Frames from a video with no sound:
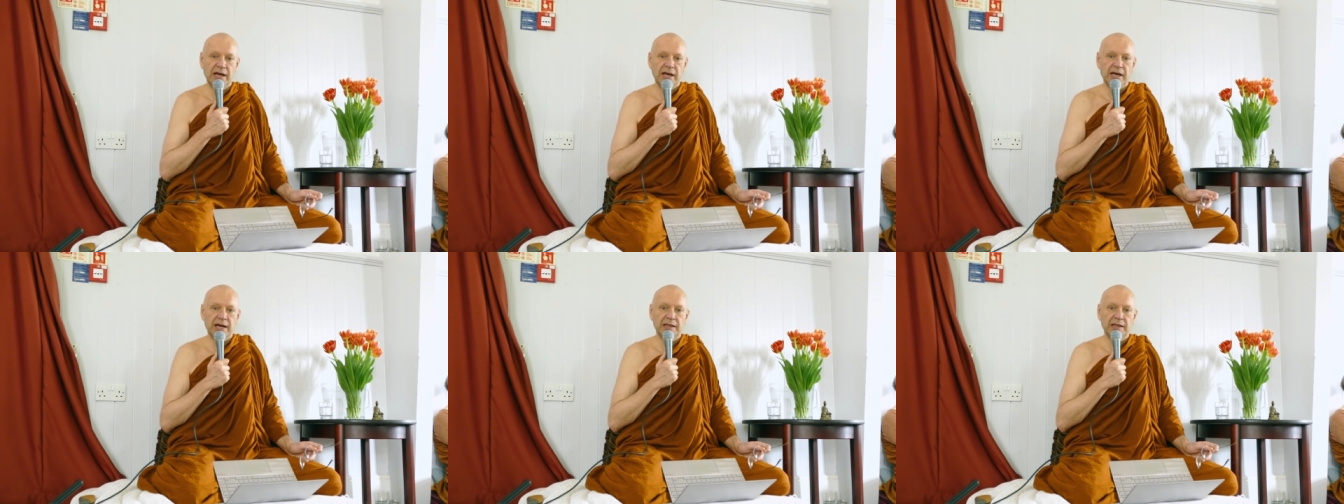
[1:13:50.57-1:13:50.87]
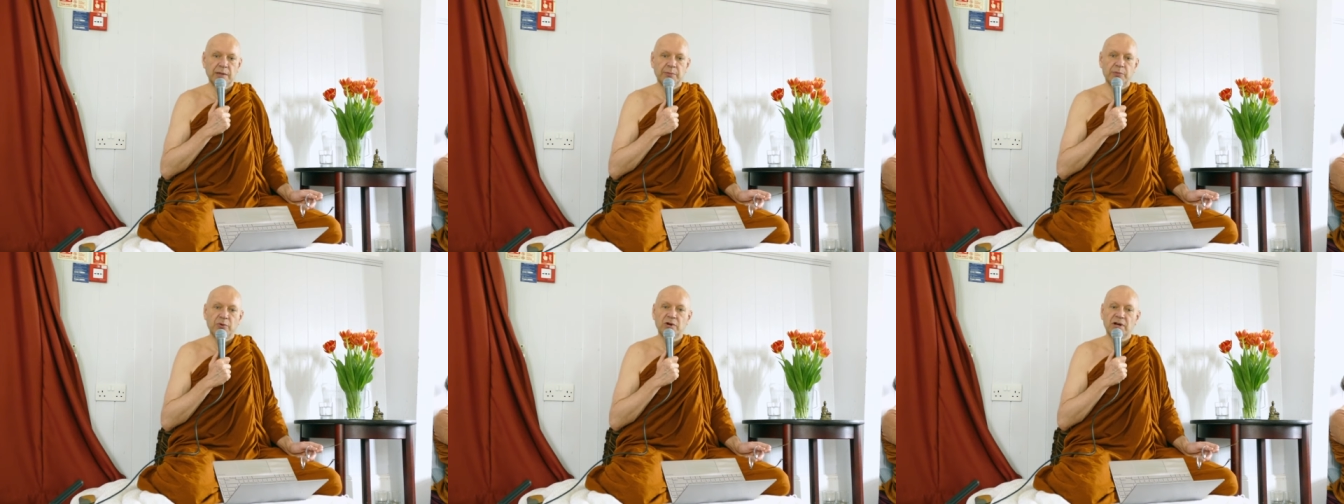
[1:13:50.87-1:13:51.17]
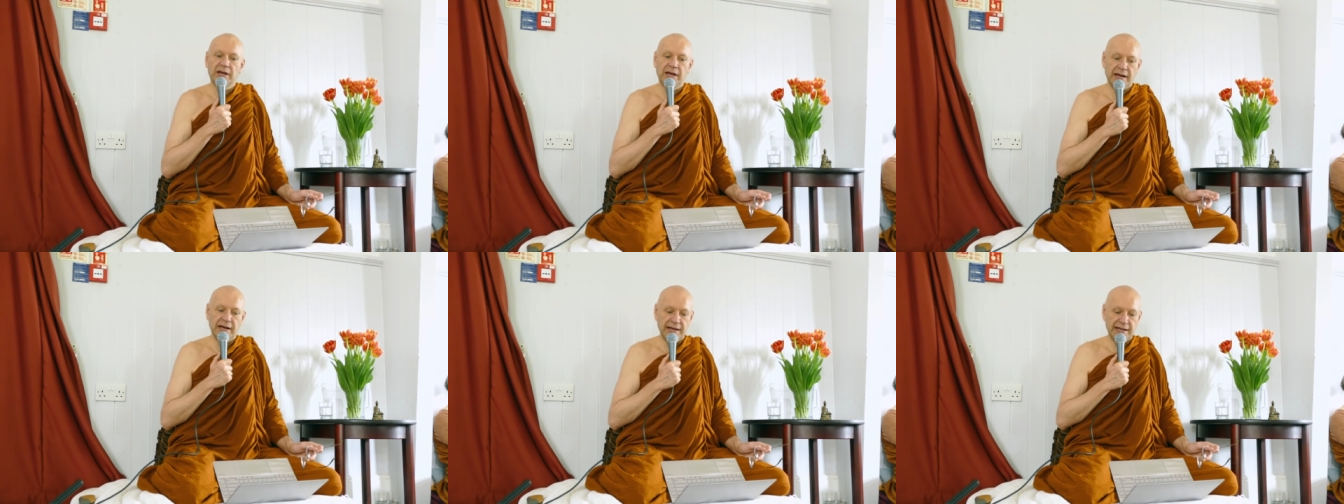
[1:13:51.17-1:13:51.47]
And the
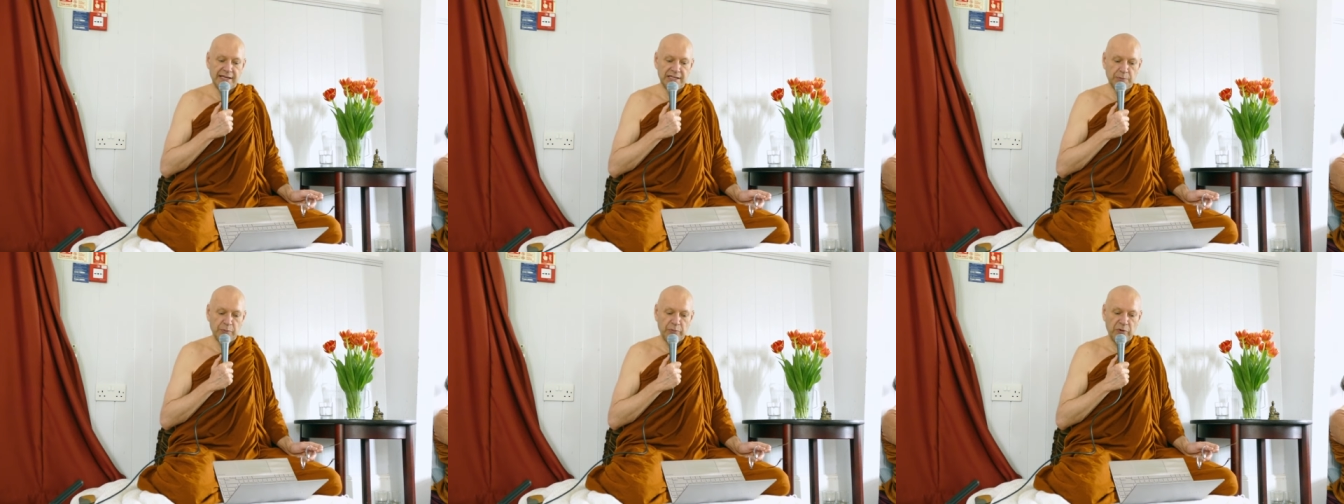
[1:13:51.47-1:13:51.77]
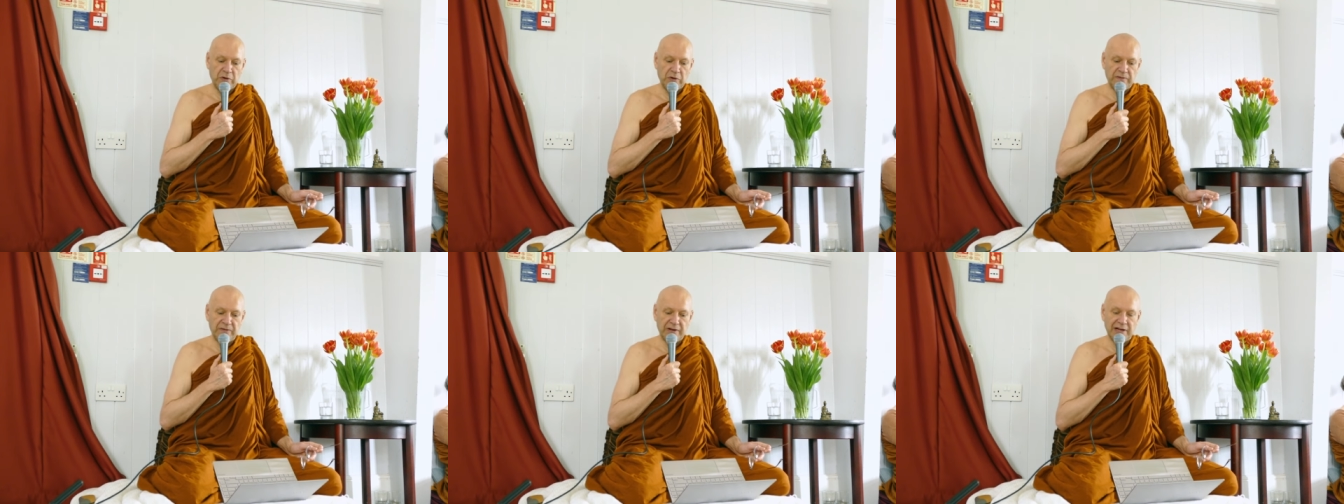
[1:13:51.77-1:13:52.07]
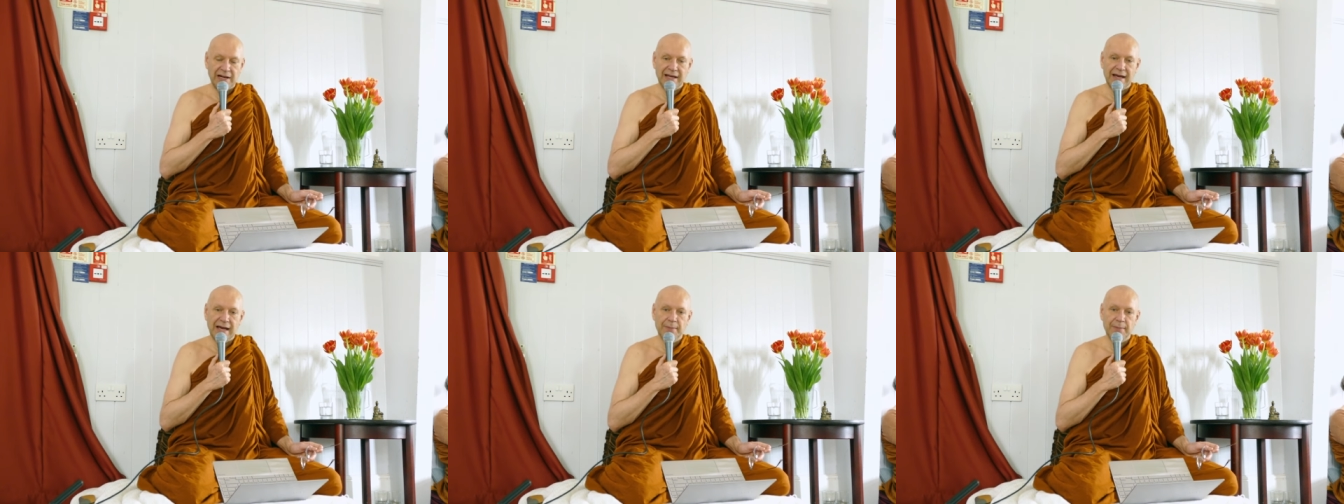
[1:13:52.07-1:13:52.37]
Buddha is
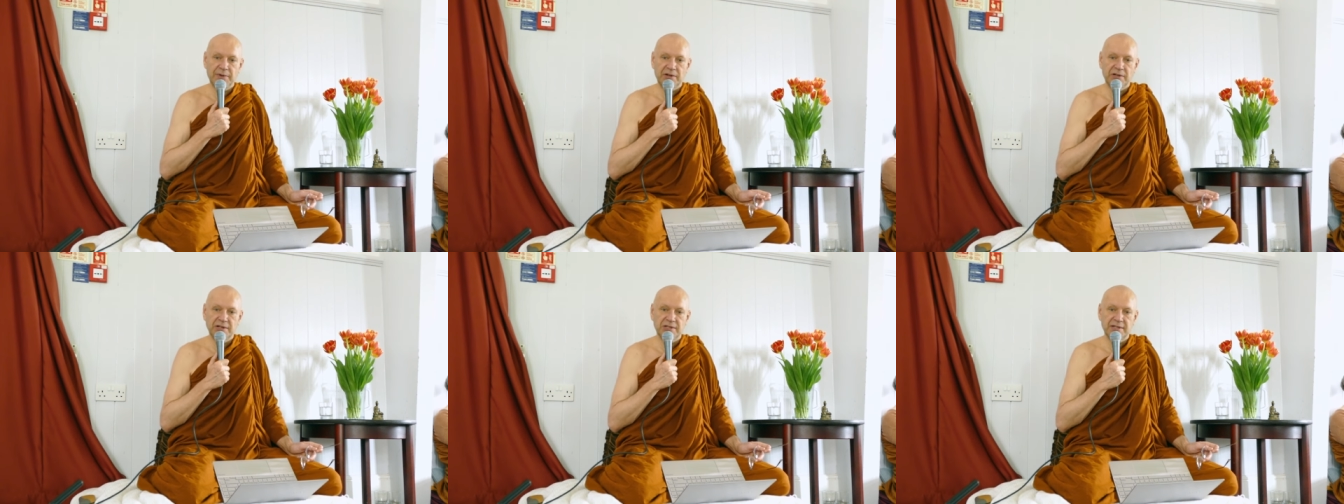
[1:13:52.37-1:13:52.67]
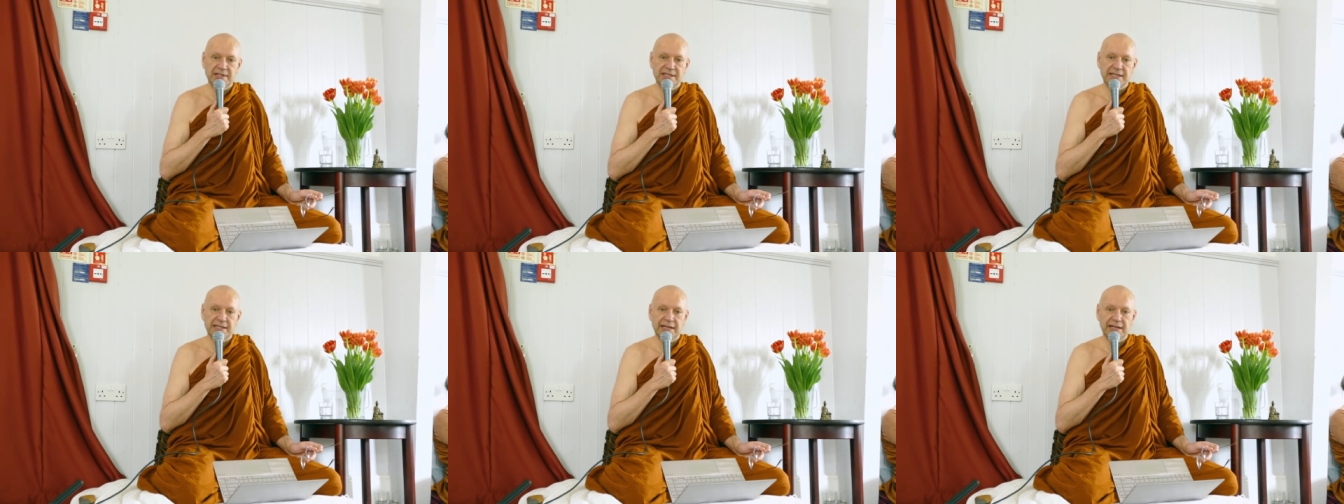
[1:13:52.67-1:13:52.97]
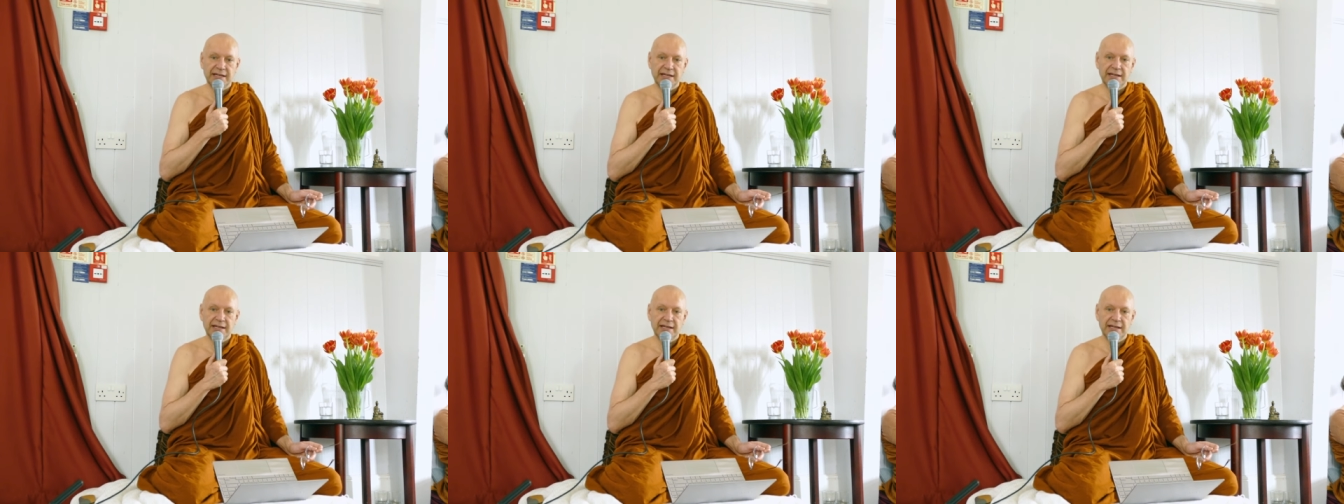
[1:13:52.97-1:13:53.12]
perfectly happy just to sit